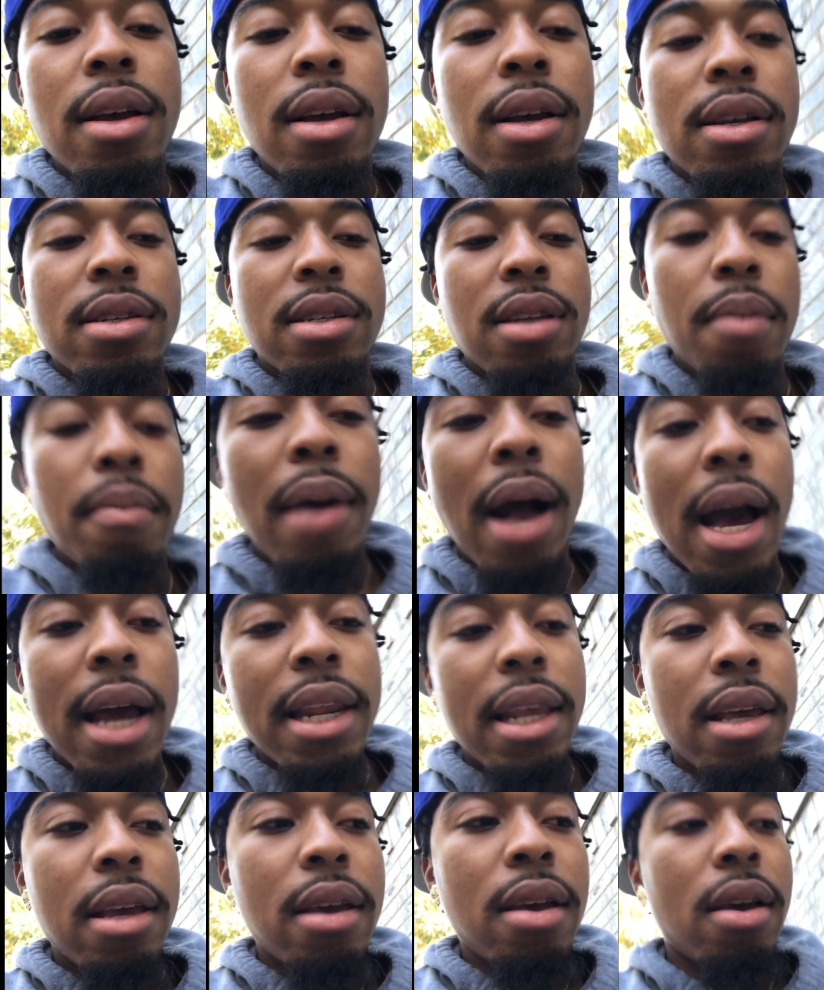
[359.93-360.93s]

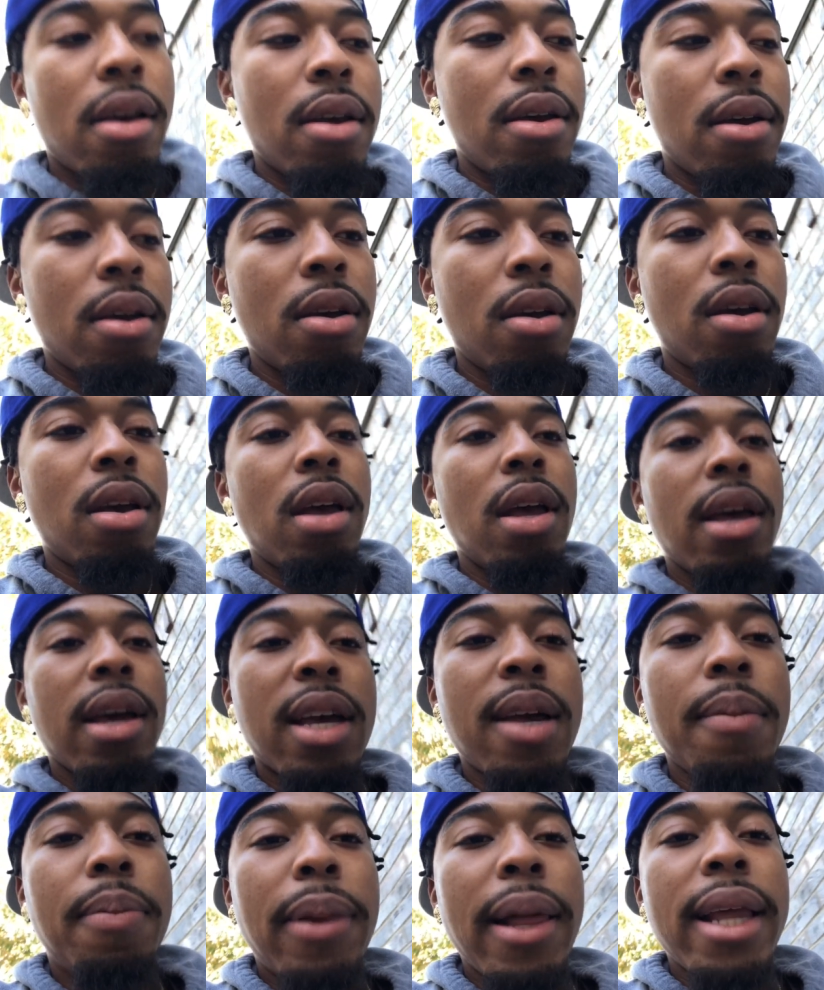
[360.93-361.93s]
somebody
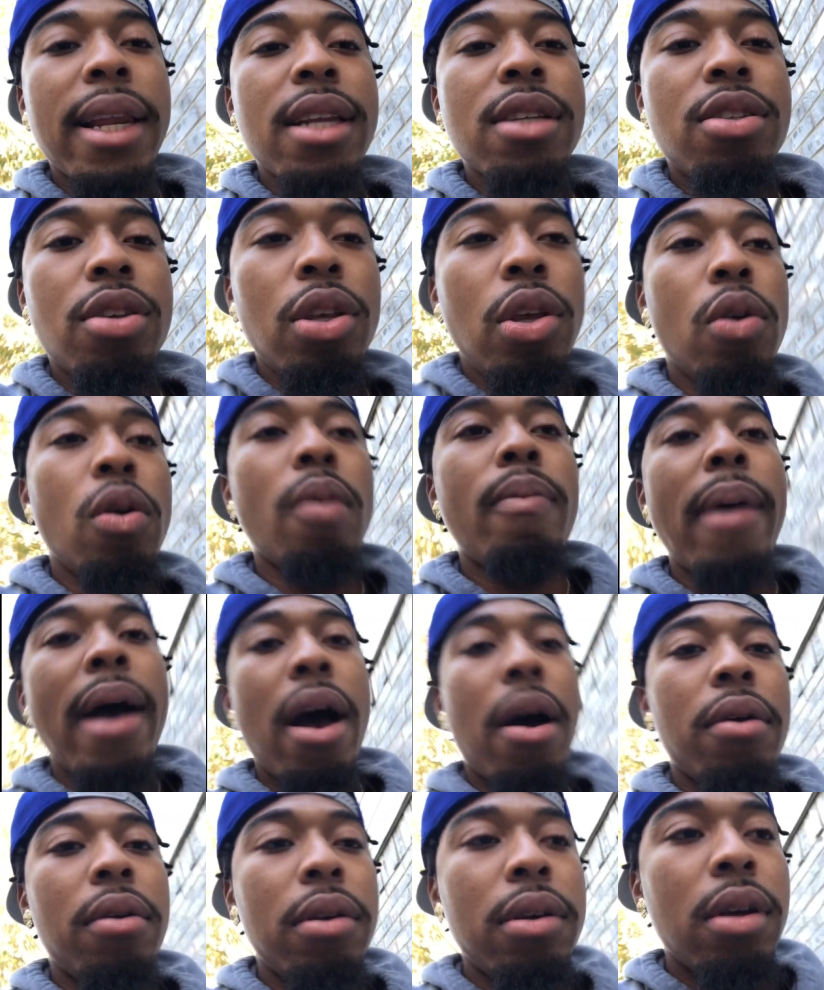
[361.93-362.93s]
complaining to you
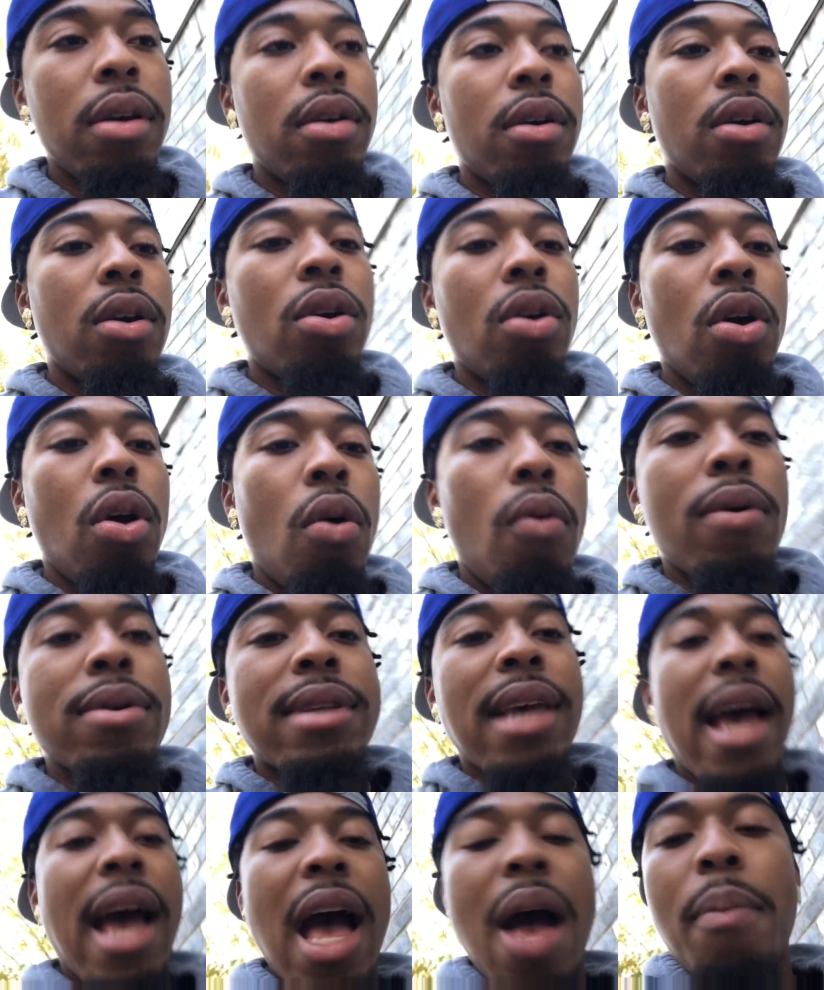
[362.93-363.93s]
about what's
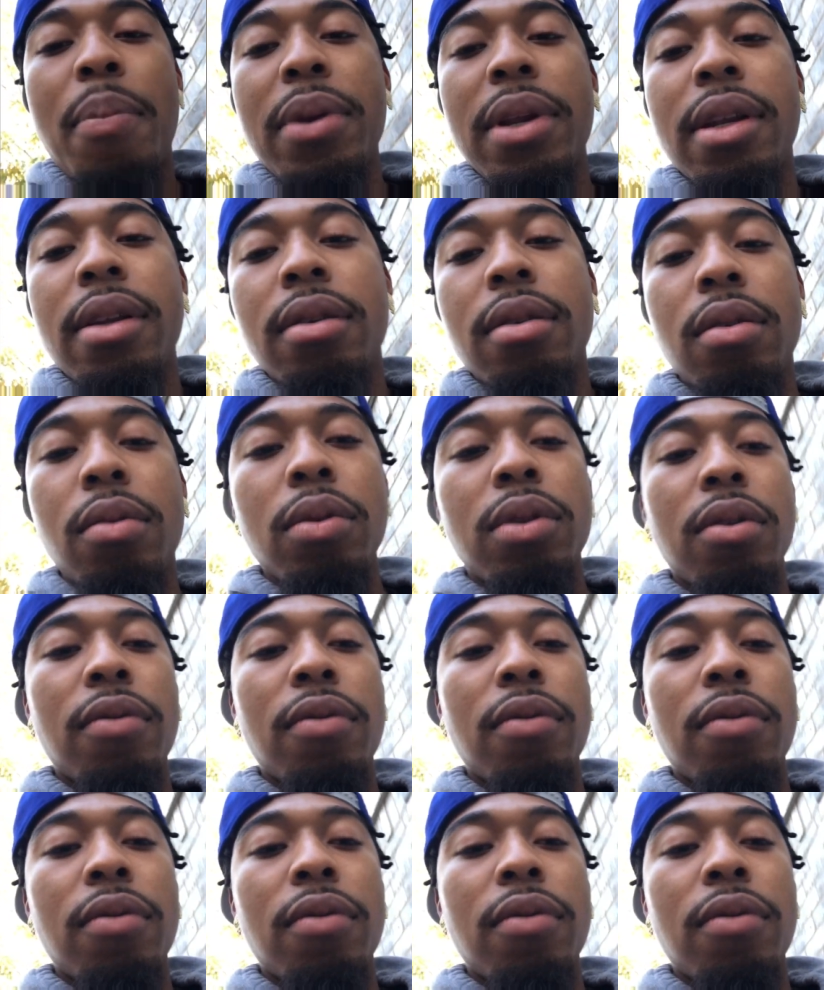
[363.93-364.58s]
happening with the